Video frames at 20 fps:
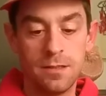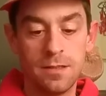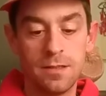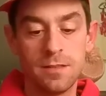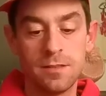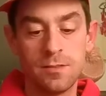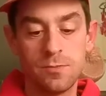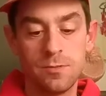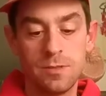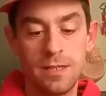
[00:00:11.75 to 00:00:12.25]
and
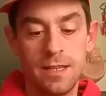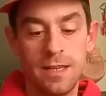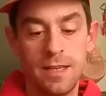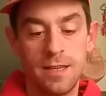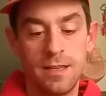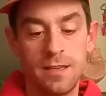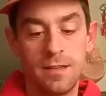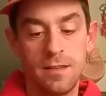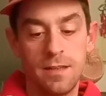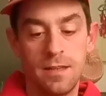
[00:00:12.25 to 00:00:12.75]
this one
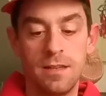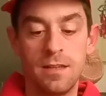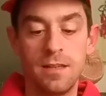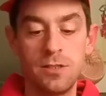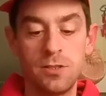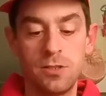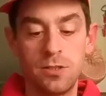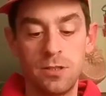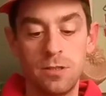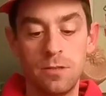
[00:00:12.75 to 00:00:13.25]
had an
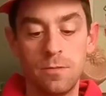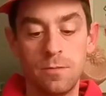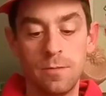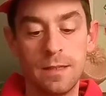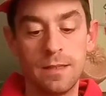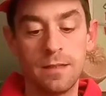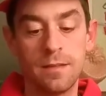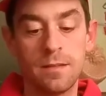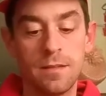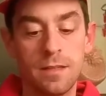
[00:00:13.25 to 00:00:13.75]
issue
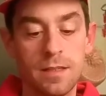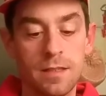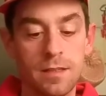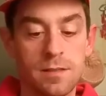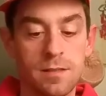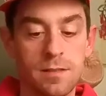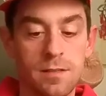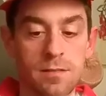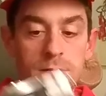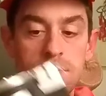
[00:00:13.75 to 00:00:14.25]
with
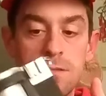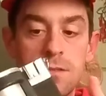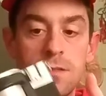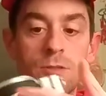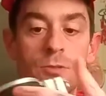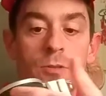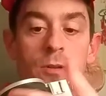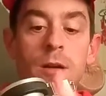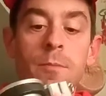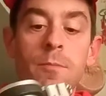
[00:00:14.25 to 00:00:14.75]
the
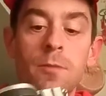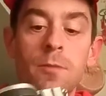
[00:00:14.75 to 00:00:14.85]
drum